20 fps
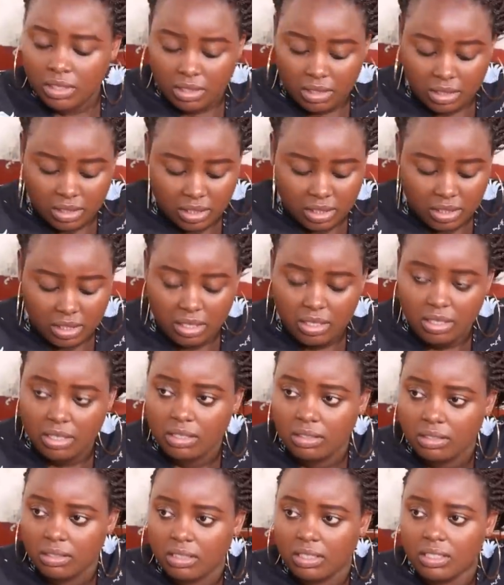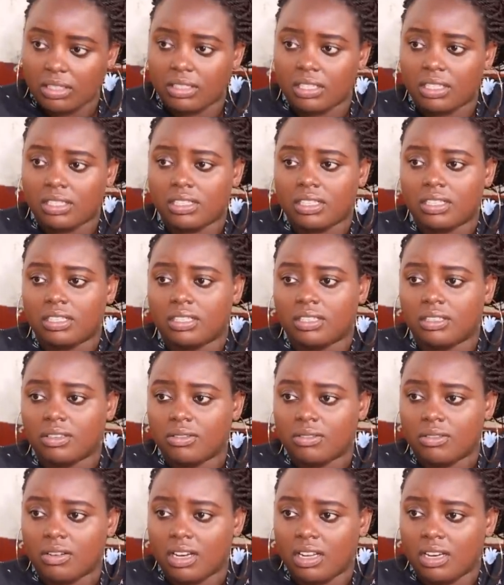Until hii sasa siku
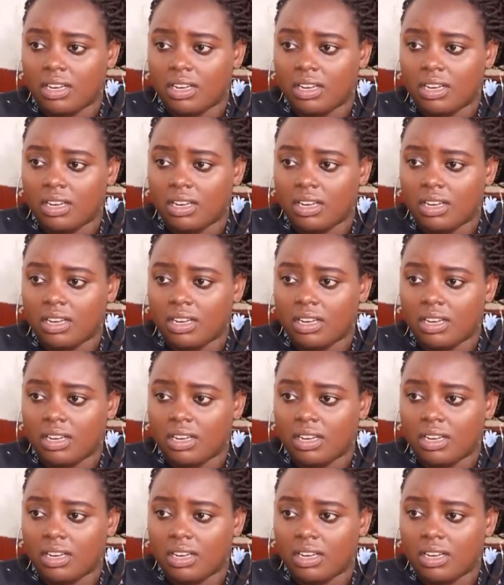alienda.